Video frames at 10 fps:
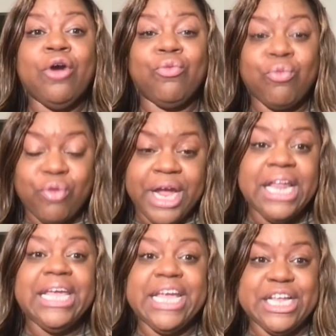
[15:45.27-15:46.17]

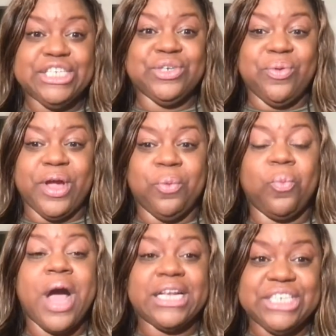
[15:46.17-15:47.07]
really enjoyed
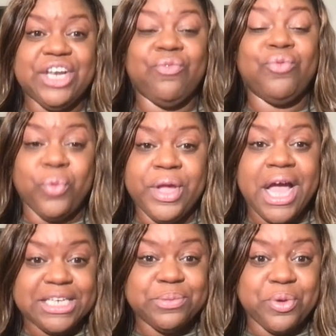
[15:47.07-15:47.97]
watching Rui
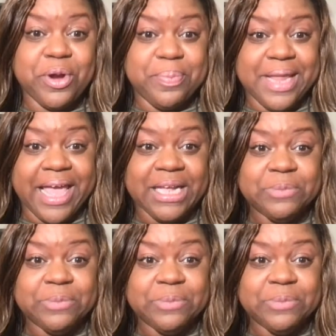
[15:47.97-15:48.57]
Hachimura play.